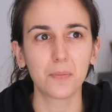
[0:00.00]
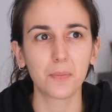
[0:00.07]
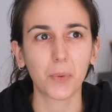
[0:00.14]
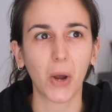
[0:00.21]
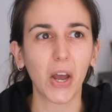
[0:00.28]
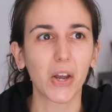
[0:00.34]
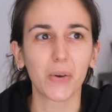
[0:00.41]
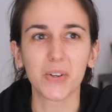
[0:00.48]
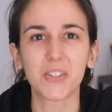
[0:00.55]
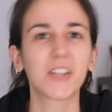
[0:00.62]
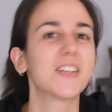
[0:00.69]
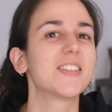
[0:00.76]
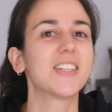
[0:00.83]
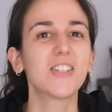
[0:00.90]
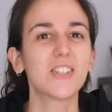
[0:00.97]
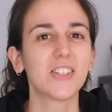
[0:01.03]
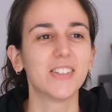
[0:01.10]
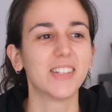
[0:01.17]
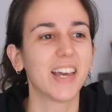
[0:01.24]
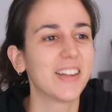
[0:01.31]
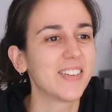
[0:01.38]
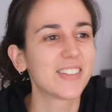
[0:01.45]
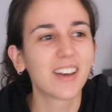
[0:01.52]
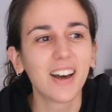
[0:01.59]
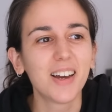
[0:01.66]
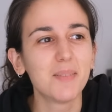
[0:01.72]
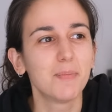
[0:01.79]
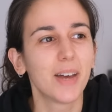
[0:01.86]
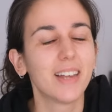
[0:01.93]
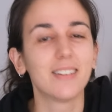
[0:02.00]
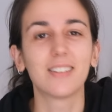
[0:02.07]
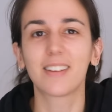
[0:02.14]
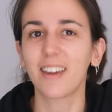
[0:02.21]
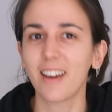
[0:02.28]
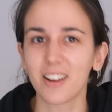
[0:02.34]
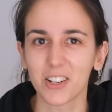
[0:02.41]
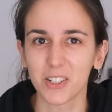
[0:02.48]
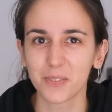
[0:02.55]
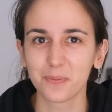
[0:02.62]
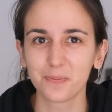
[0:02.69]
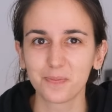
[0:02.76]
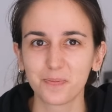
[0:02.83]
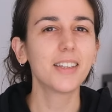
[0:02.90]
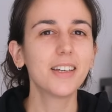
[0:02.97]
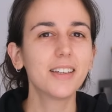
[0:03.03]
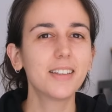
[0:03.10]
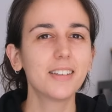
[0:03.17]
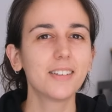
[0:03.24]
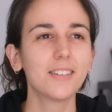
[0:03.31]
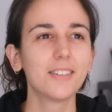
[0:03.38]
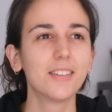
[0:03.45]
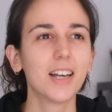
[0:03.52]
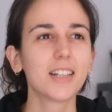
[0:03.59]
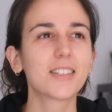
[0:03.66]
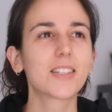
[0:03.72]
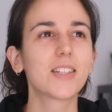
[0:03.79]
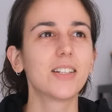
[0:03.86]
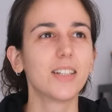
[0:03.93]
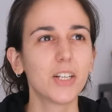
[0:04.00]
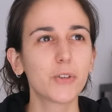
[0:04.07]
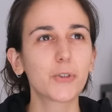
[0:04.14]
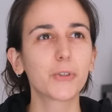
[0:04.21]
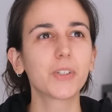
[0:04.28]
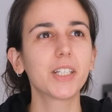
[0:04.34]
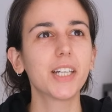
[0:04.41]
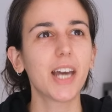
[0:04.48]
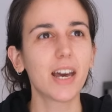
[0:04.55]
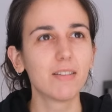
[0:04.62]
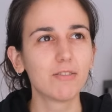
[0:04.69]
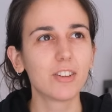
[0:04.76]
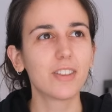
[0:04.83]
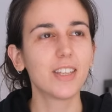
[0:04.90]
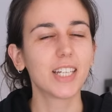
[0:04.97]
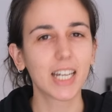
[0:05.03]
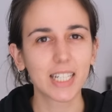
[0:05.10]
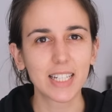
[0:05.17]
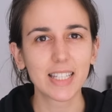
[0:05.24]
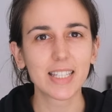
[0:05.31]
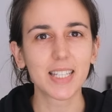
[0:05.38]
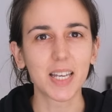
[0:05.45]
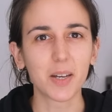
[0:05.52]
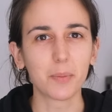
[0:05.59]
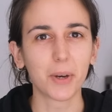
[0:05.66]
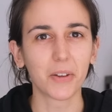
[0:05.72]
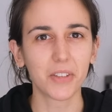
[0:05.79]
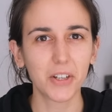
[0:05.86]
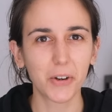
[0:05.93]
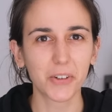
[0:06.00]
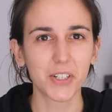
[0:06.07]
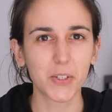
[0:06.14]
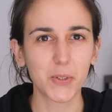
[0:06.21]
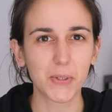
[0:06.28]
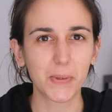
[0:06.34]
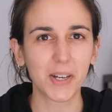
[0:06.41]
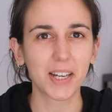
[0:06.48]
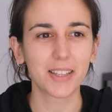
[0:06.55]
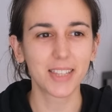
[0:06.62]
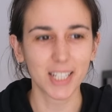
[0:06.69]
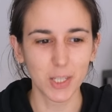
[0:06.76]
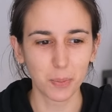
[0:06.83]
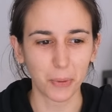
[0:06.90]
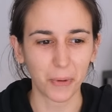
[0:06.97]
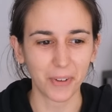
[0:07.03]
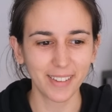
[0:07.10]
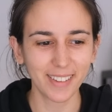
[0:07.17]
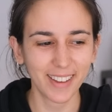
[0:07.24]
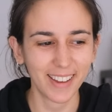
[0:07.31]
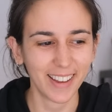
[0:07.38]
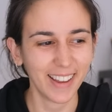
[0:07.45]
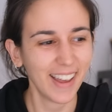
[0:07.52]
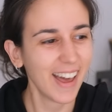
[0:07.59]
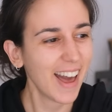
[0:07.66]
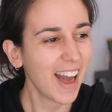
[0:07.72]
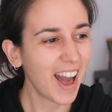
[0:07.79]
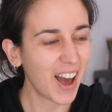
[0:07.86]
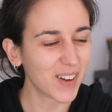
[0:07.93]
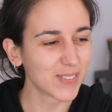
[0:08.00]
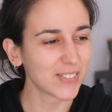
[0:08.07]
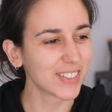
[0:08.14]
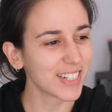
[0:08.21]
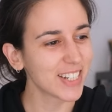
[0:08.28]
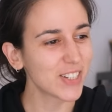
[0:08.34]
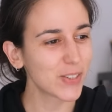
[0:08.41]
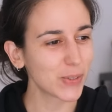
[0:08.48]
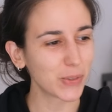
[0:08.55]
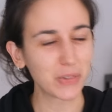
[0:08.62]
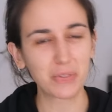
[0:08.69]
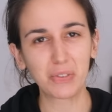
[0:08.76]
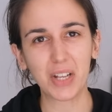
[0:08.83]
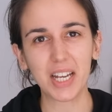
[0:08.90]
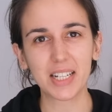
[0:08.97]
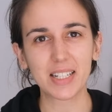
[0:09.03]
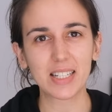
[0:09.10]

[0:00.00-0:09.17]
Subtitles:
prioritization and time and care. I think that's literally everything I can say about The Artist's Way at this point. I will need to reflect